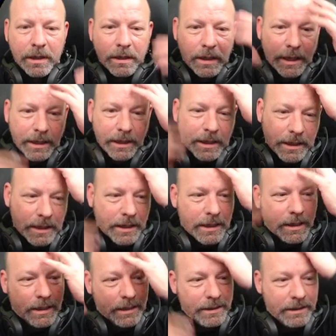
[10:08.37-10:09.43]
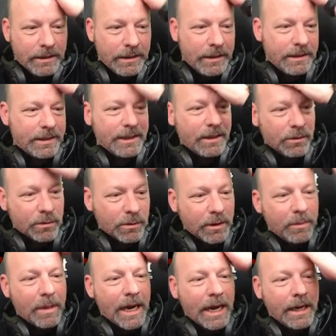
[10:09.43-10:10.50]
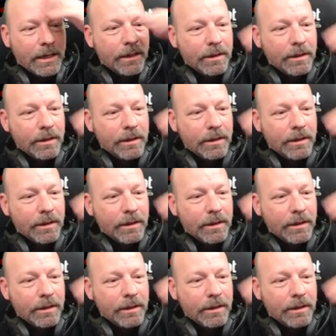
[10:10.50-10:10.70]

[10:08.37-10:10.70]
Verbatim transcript: like the... It sounds really bad.